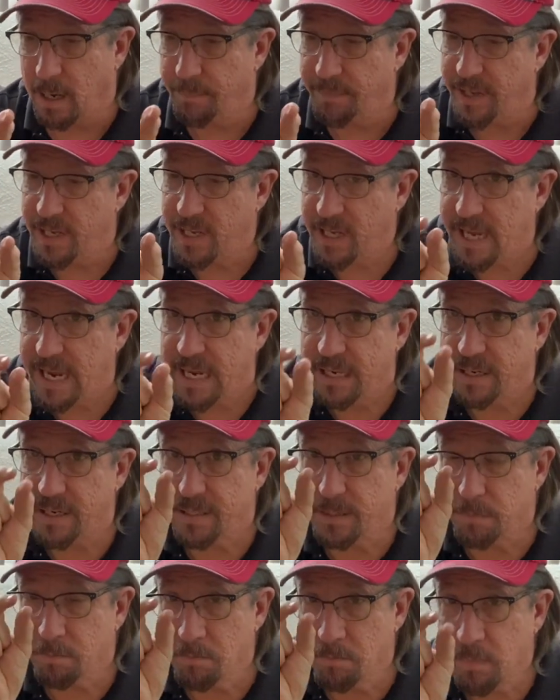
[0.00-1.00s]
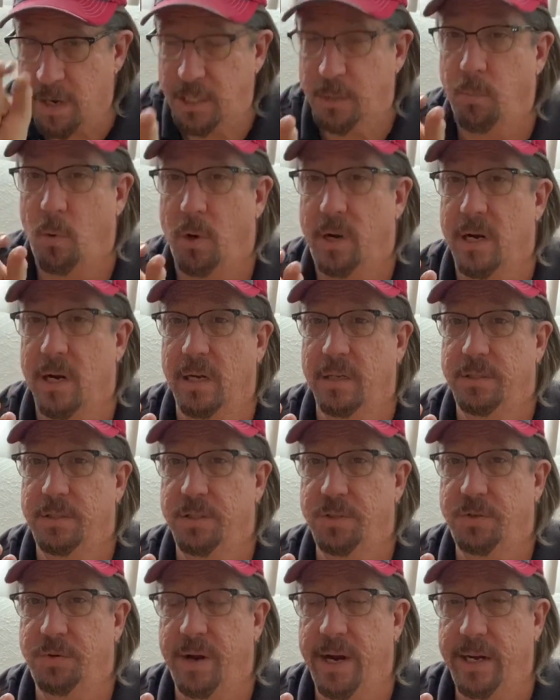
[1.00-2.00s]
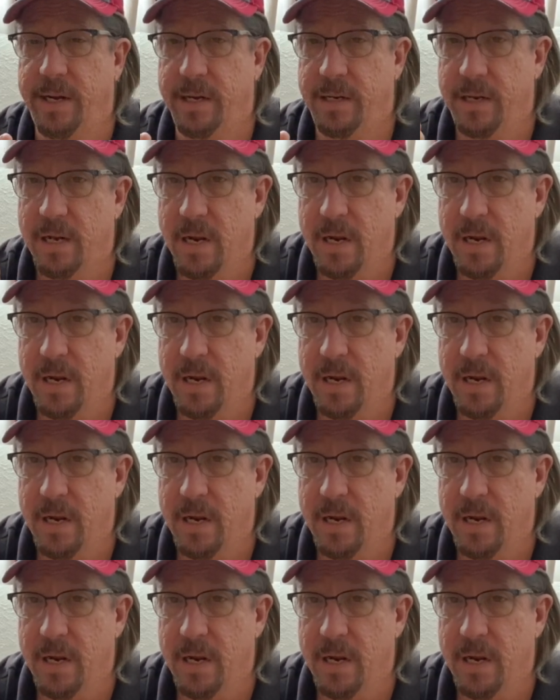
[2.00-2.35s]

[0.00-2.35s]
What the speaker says: The heat is much more concentrated.